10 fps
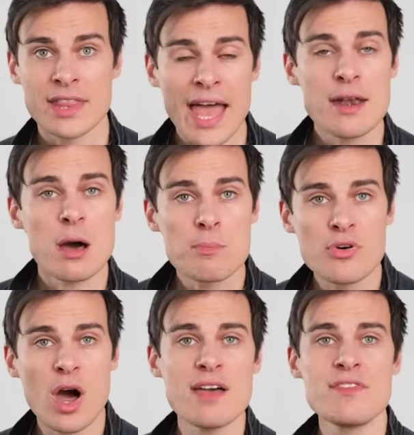That
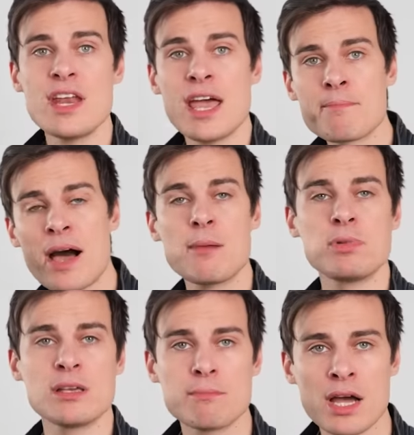private and
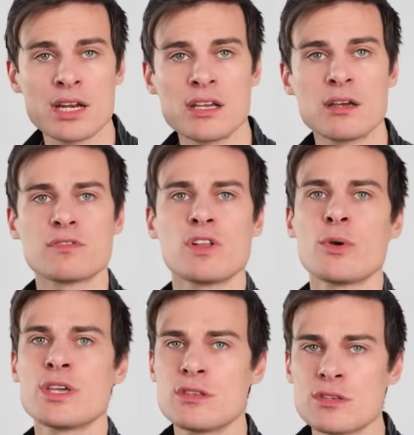public money
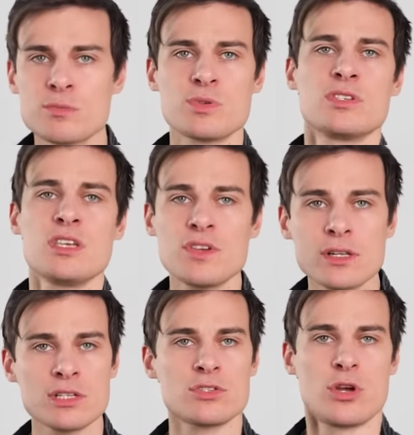flowing into
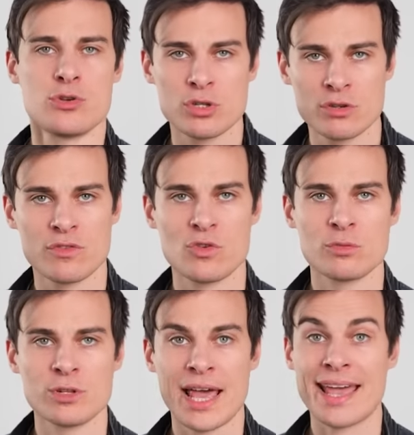specifically social and
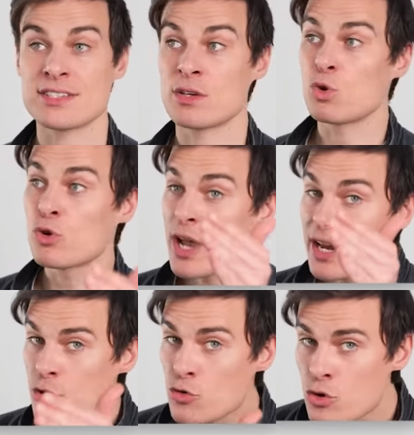affordable housing will
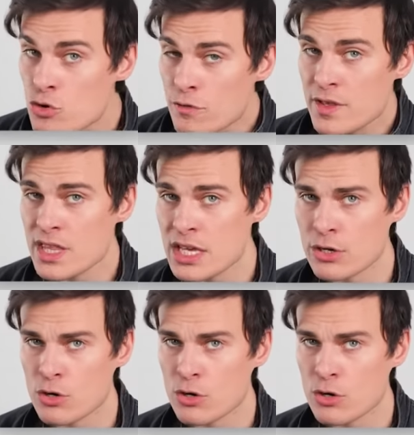create a groove in the